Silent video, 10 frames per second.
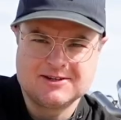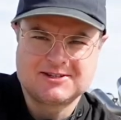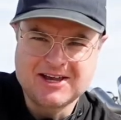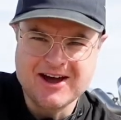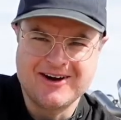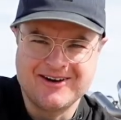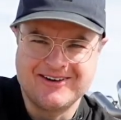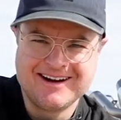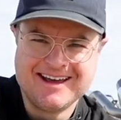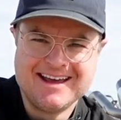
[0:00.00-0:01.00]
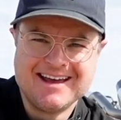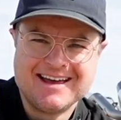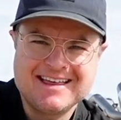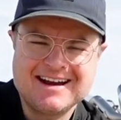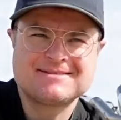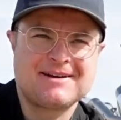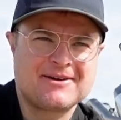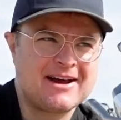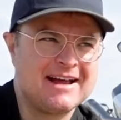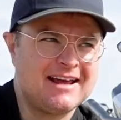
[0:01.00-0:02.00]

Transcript: So that is my rant.